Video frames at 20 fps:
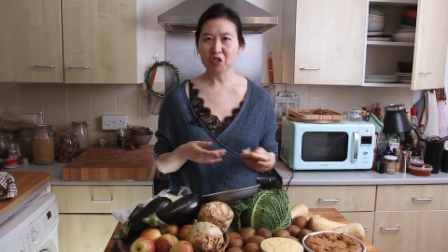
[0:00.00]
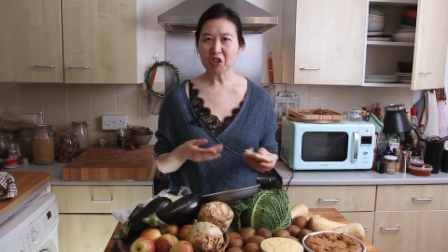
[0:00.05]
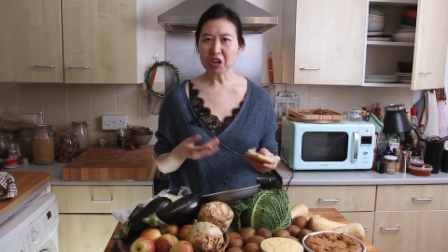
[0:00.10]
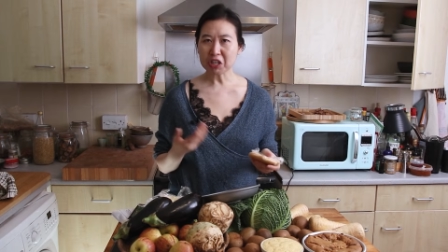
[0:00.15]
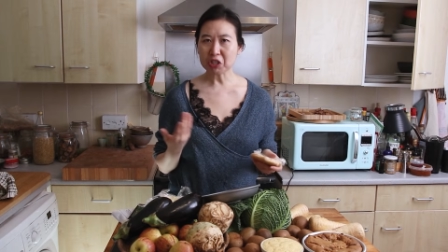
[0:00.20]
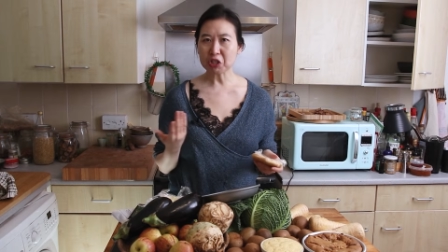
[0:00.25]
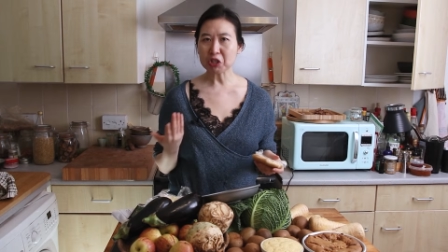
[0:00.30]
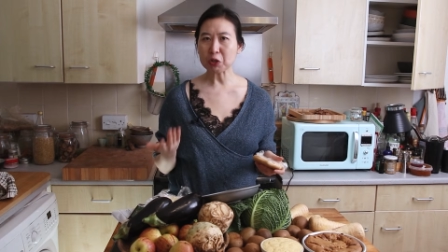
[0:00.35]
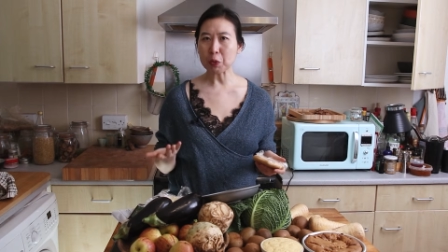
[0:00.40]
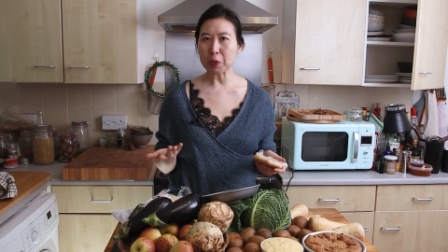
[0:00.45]

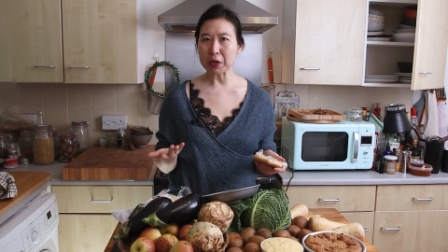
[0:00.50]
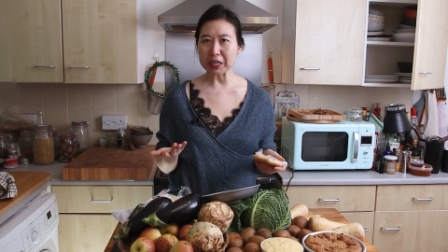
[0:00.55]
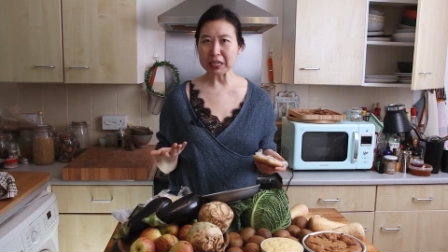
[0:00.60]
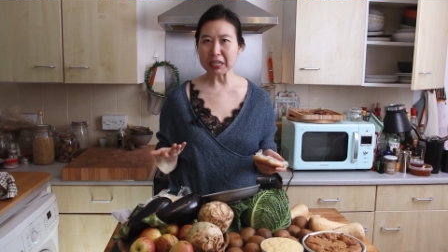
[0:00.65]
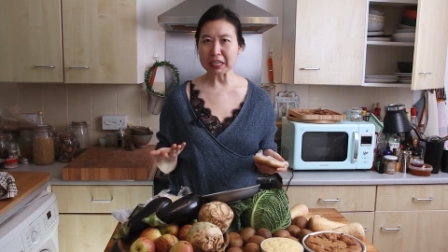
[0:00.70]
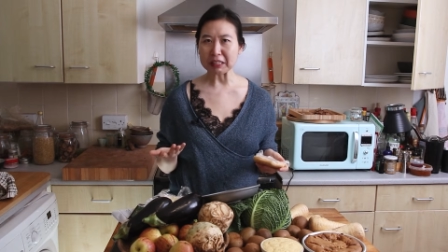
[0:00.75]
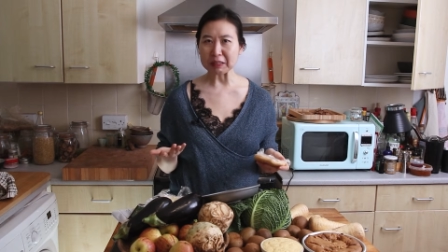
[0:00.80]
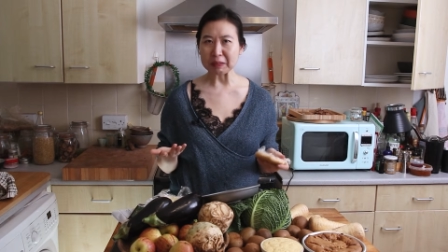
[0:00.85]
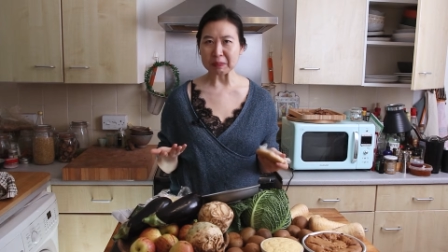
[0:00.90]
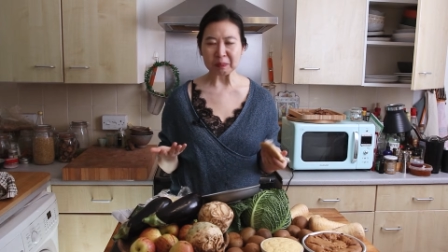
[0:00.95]
Actually quite
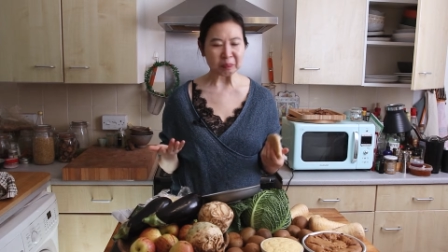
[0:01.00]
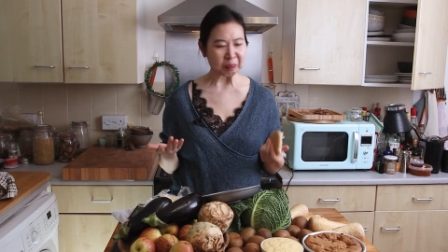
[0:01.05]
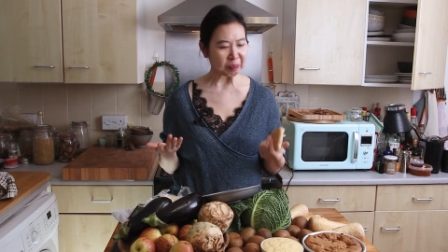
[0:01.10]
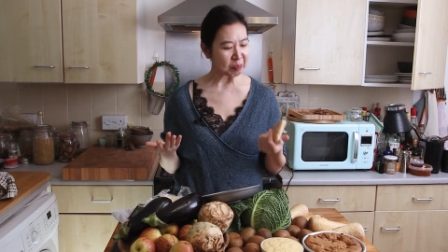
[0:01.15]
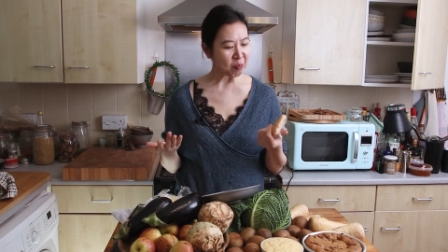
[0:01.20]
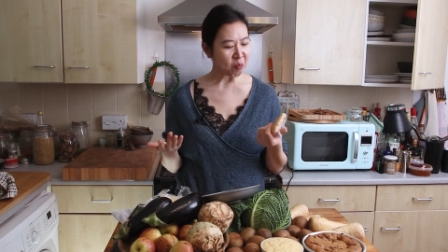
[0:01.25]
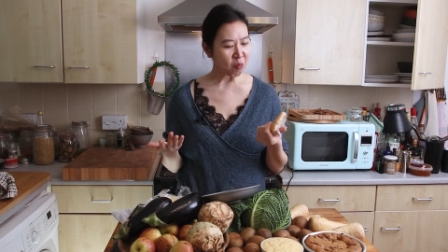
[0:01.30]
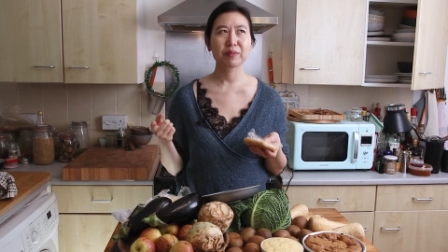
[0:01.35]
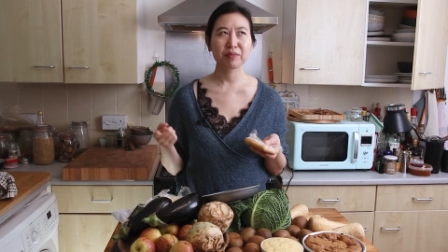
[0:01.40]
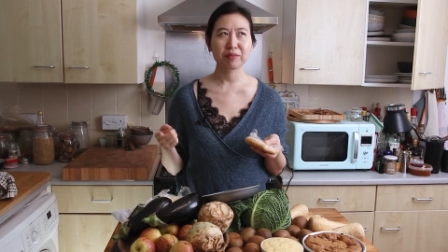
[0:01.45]
nice.
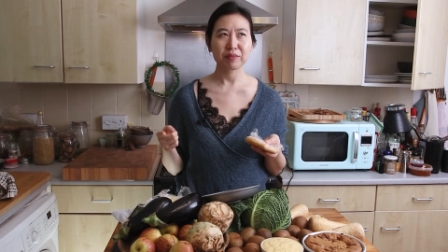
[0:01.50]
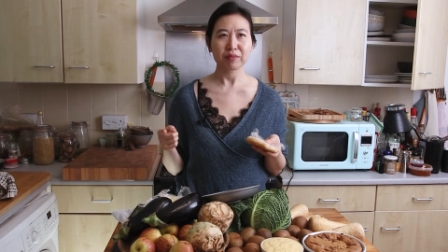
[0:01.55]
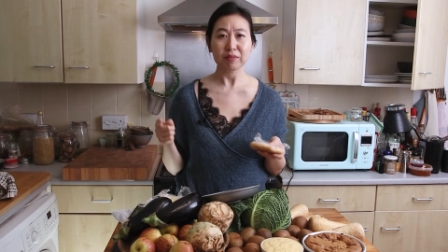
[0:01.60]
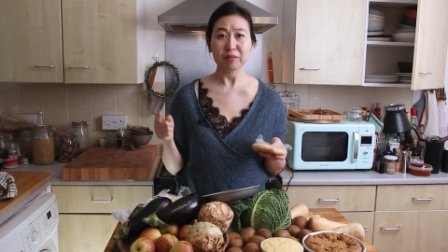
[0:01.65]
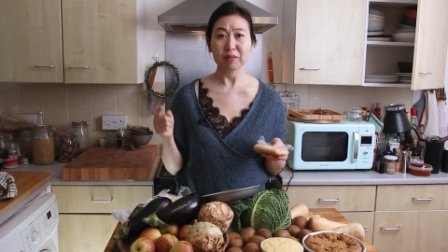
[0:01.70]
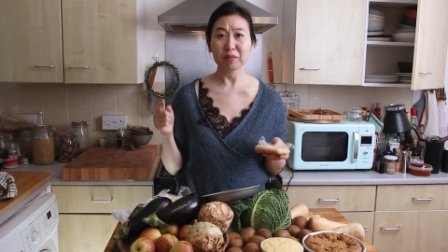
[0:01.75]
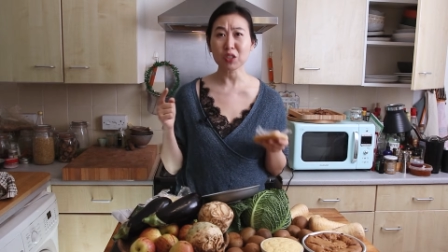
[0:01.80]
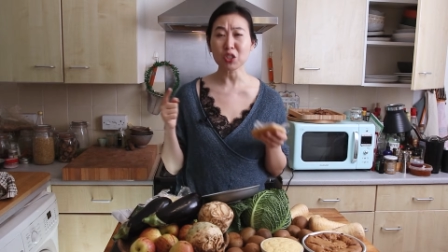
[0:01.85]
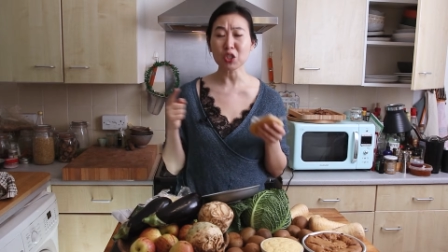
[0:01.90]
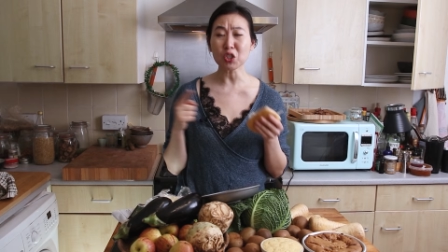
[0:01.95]

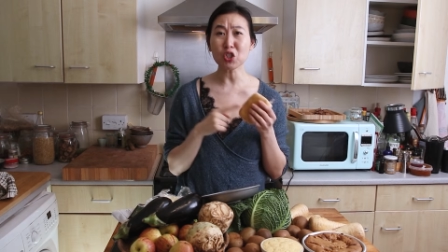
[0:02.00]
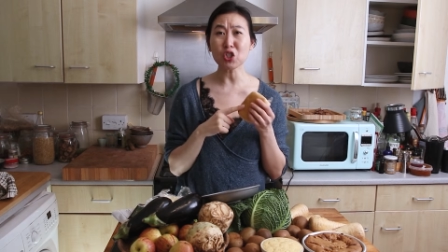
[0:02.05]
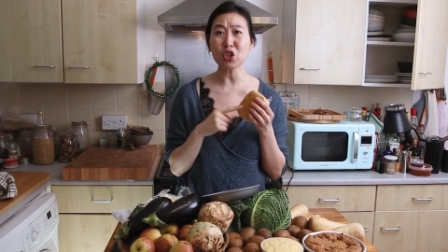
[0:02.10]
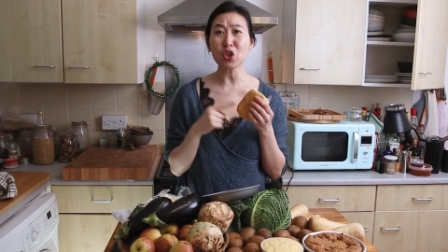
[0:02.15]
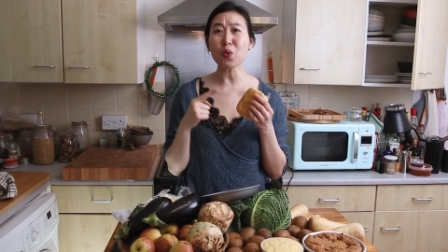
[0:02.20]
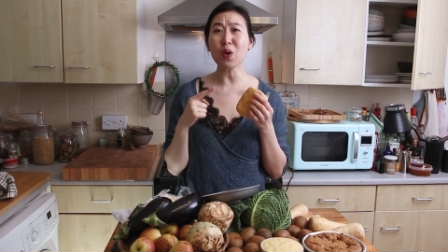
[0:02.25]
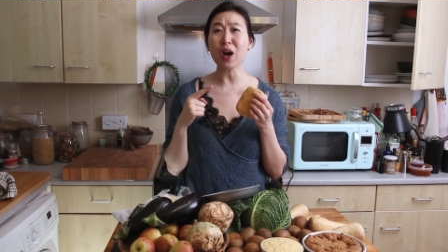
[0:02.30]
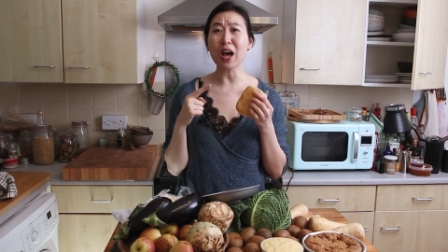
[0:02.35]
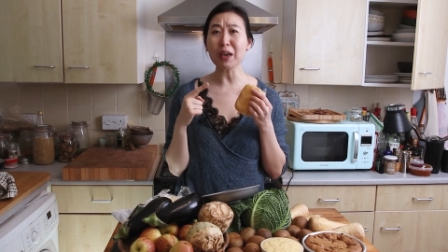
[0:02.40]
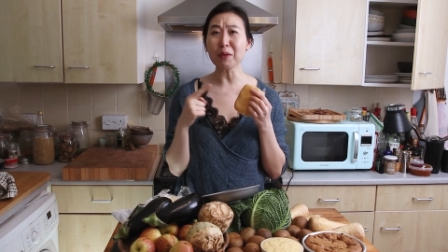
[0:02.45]

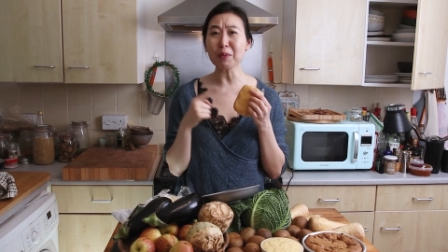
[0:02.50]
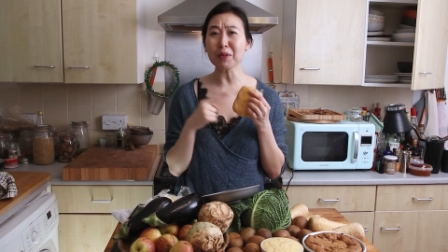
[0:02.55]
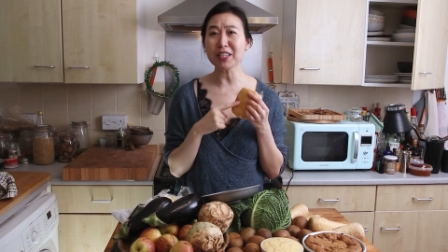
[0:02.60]
So I